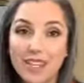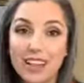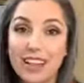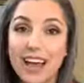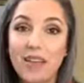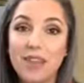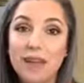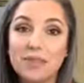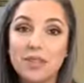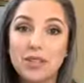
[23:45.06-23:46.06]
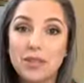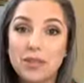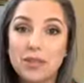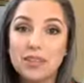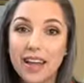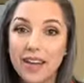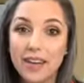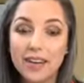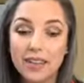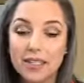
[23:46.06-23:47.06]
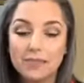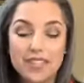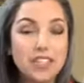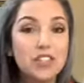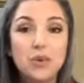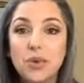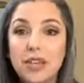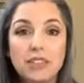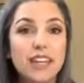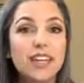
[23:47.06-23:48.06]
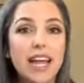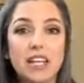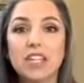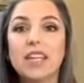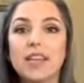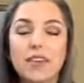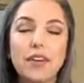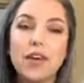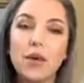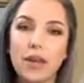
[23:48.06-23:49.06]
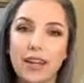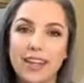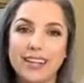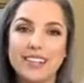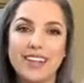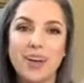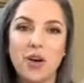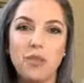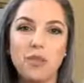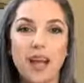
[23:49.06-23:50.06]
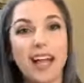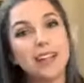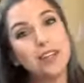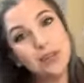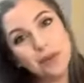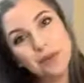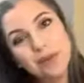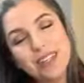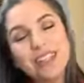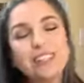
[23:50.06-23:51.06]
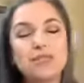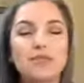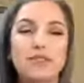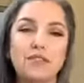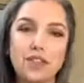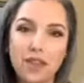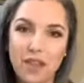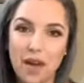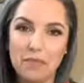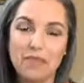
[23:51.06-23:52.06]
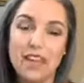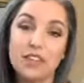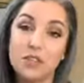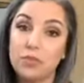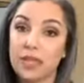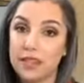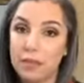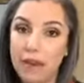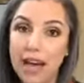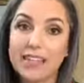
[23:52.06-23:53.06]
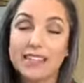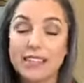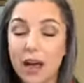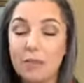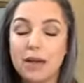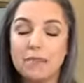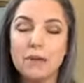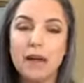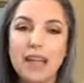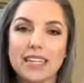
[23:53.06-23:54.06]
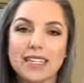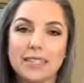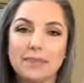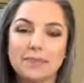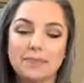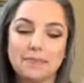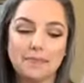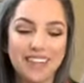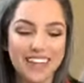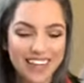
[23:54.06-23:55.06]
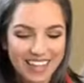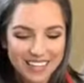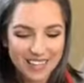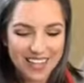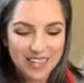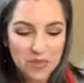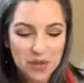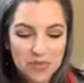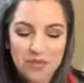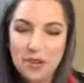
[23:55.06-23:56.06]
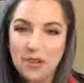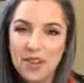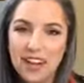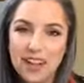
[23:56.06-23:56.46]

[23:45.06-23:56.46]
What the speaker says: allow them to use their intuitive connection and their knowingness to help guide you to fulfill them and to bring them back to Sama, to balance. So that's a wonderful